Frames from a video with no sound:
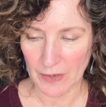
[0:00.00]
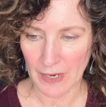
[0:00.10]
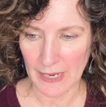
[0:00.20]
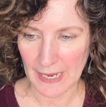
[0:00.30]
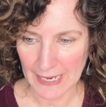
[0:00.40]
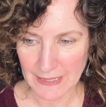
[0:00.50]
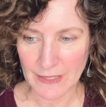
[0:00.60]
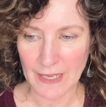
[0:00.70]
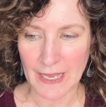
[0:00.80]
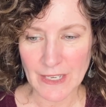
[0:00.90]

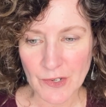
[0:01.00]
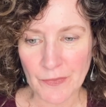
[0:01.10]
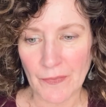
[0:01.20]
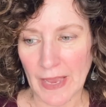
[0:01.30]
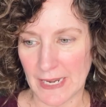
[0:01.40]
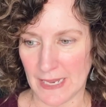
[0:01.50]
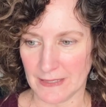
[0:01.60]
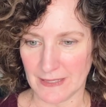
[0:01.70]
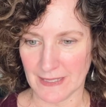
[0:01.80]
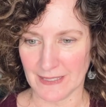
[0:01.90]
in your
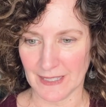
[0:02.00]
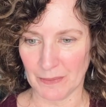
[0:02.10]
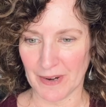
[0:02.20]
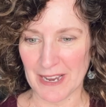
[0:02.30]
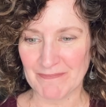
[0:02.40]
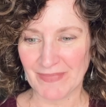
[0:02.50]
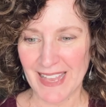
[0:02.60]
finances, Libra.